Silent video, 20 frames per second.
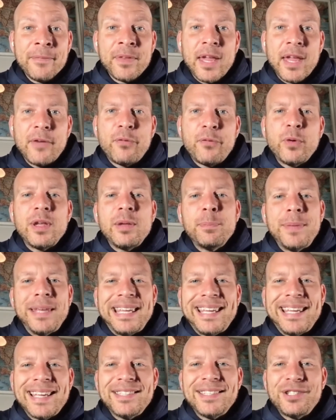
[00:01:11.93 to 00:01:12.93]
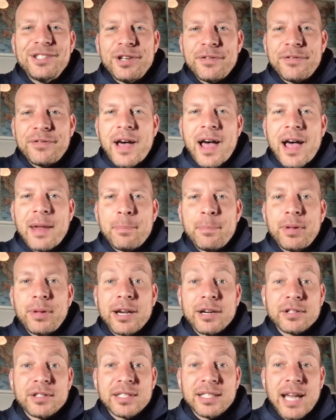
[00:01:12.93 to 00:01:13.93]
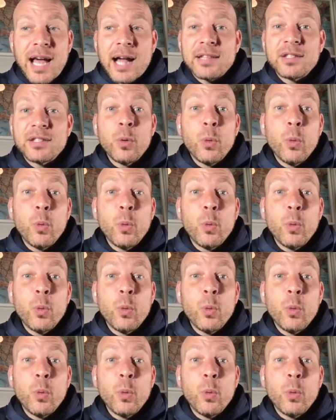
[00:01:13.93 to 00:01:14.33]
if we begin to define player SCOTs,